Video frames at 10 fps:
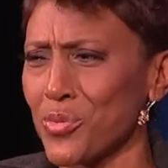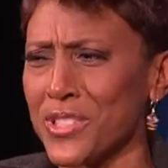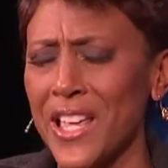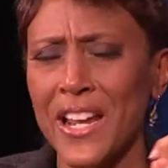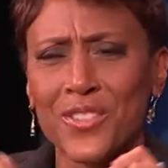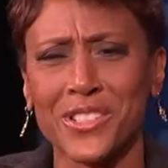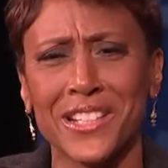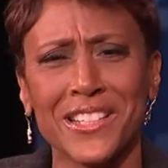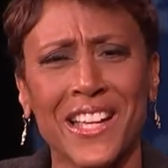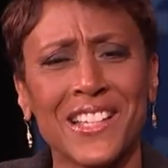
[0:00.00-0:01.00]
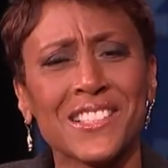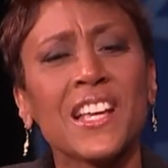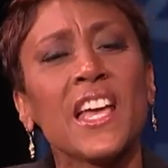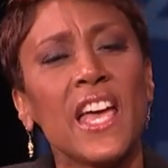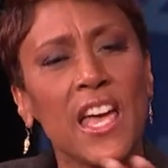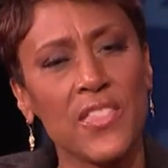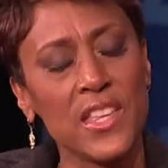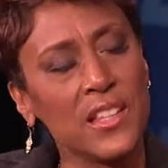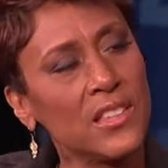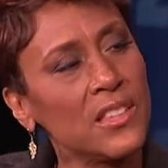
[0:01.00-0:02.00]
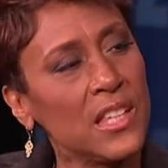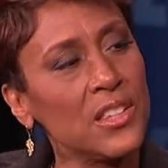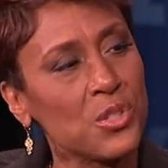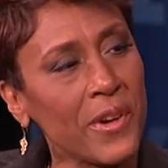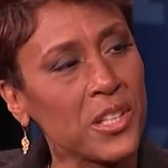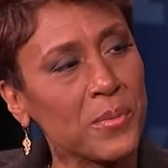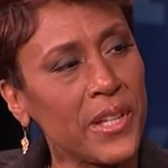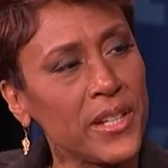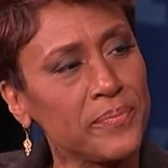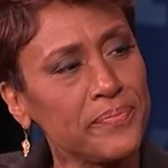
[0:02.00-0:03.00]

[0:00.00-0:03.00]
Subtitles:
was that after 10 days, and then the transplant.